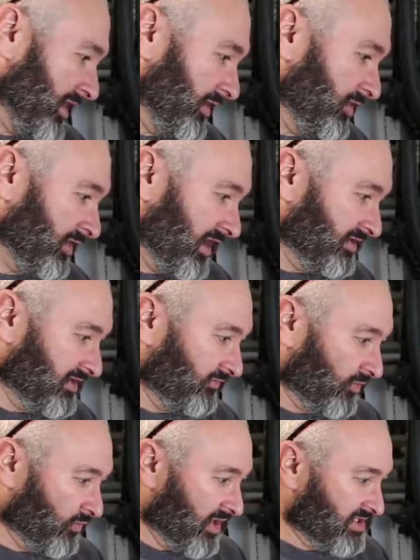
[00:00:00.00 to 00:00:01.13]
going to look at
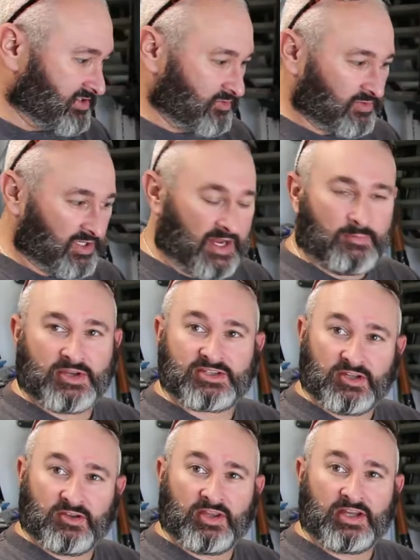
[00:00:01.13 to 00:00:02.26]
different ways to clamp it
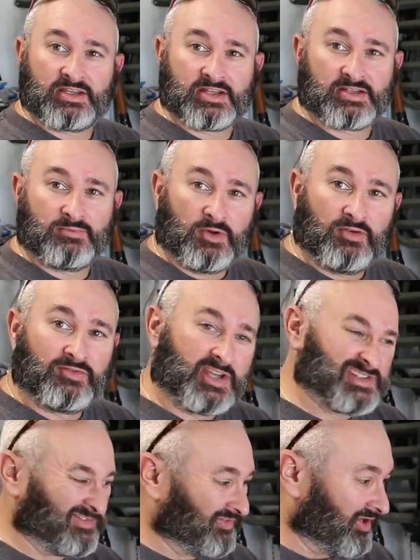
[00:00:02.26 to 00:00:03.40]
so that it doesn't move,
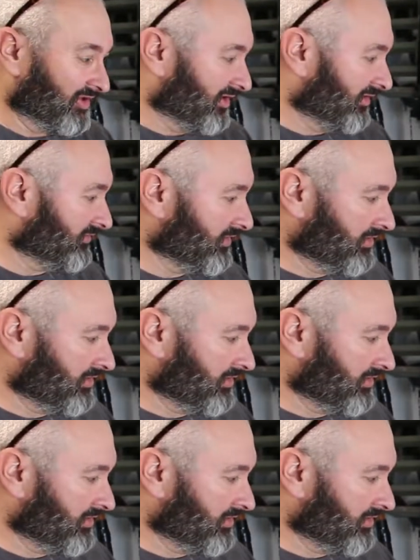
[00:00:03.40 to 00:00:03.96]
doesn't fall off.